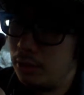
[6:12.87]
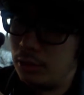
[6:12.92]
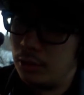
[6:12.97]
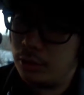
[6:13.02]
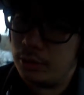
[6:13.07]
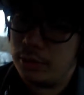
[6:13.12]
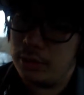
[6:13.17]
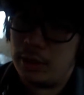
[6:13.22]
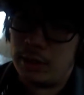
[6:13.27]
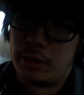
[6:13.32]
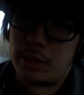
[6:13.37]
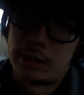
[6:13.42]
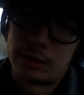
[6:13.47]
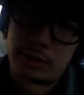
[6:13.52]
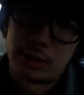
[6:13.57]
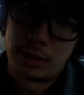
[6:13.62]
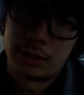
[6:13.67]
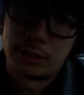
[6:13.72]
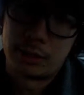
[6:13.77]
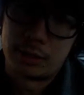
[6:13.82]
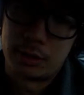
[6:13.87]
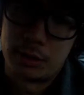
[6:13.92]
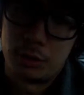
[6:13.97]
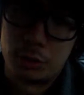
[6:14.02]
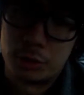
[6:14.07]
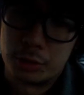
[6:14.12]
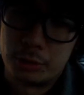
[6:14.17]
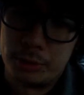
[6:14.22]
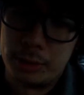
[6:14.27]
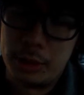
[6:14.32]
that is
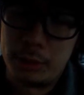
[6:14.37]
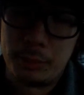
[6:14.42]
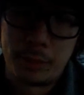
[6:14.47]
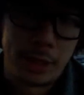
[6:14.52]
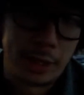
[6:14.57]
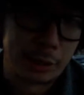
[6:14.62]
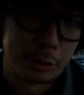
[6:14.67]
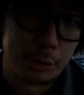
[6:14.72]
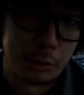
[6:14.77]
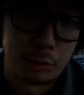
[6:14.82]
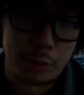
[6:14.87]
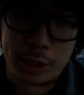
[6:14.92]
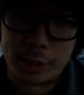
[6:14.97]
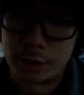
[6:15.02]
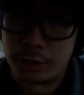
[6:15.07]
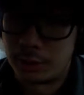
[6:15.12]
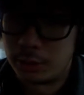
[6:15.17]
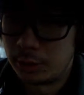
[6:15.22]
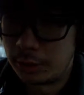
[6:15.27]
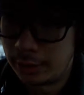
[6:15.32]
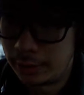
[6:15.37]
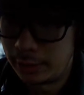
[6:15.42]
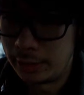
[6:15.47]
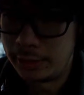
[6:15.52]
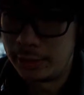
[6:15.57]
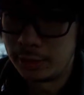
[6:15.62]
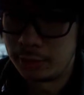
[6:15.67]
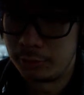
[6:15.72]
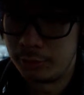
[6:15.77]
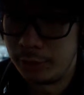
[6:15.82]
ultimately my exploration
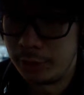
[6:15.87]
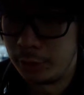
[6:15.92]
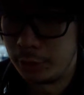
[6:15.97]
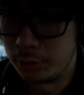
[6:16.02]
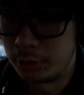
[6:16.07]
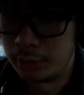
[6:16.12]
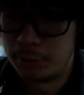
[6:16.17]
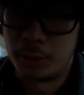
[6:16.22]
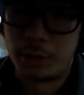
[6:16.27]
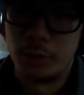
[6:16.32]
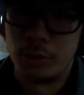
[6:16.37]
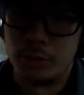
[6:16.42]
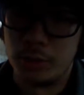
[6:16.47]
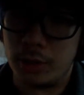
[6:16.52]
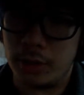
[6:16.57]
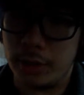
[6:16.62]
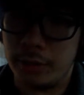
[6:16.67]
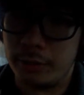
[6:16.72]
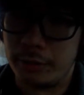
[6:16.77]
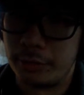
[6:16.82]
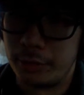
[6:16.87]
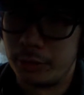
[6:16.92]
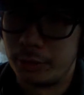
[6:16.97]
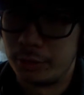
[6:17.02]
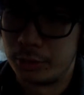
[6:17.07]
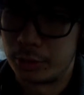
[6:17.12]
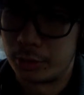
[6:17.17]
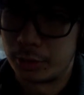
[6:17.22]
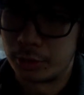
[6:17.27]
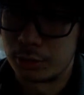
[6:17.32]
in these videos and in my own life.
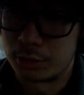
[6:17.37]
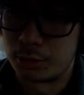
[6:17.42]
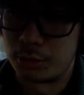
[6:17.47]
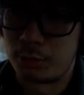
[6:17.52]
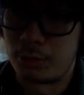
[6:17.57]
Trying to